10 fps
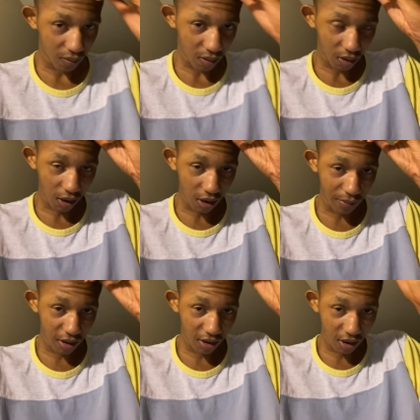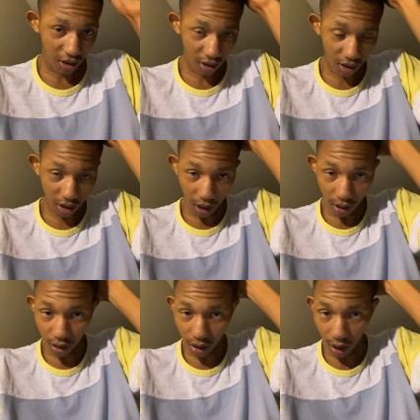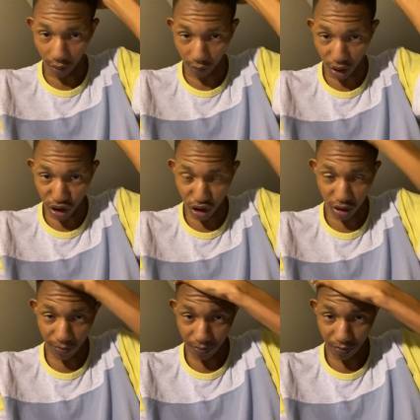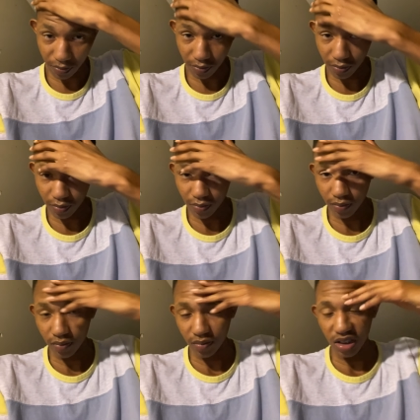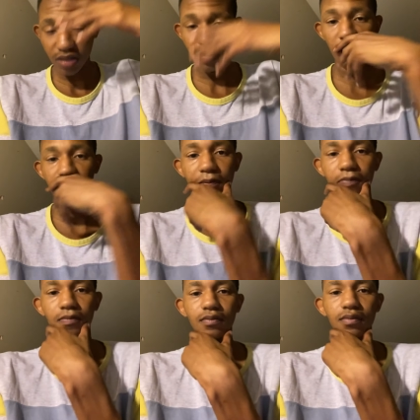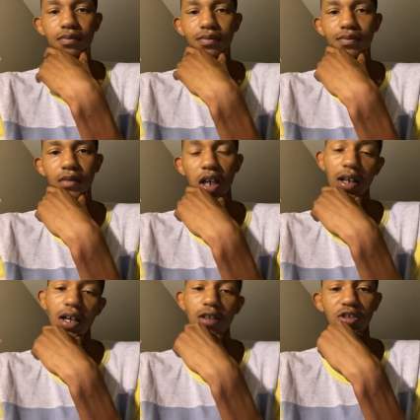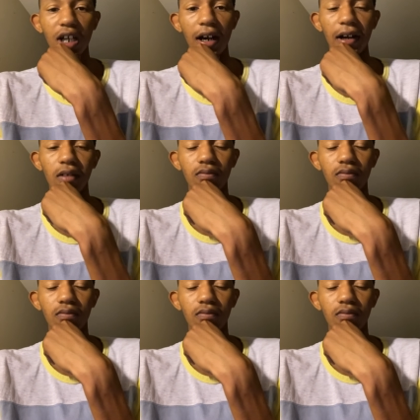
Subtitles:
because some of the scenes kind of look kind of rushed. But yeah, it was alright.